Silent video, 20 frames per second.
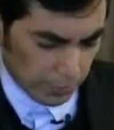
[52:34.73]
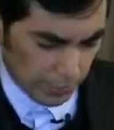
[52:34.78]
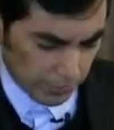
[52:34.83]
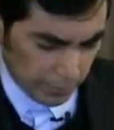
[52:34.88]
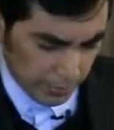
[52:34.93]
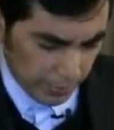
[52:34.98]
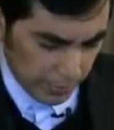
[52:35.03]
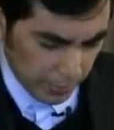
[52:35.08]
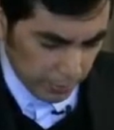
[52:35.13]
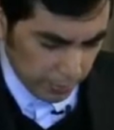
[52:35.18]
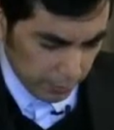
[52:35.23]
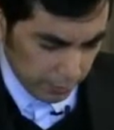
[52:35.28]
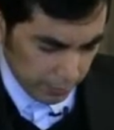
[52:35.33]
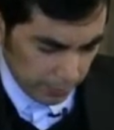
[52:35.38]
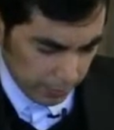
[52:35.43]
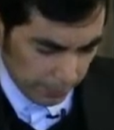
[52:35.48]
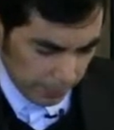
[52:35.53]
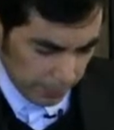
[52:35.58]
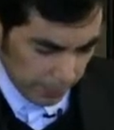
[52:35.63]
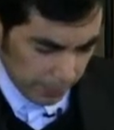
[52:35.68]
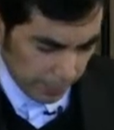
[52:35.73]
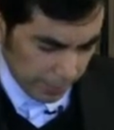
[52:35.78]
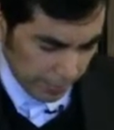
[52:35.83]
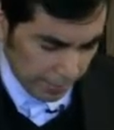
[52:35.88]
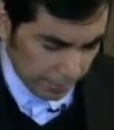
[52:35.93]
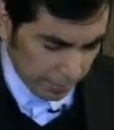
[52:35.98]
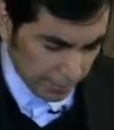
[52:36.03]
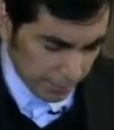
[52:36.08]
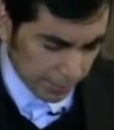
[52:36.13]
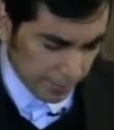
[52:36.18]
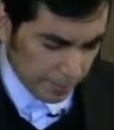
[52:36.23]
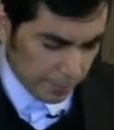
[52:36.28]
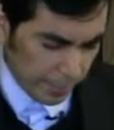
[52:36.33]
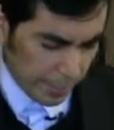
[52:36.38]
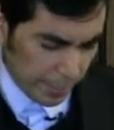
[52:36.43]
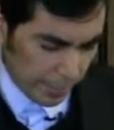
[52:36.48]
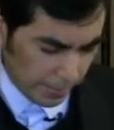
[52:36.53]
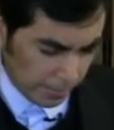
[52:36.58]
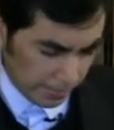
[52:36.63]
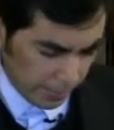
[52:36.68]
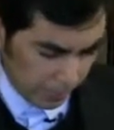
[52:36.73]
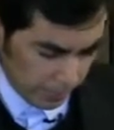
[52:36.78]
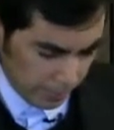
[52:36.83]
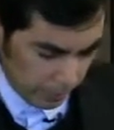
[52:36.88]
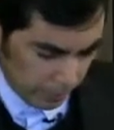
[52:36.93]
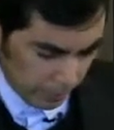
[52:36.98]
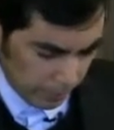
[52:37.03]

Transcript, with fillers: partake of the heavenly manna,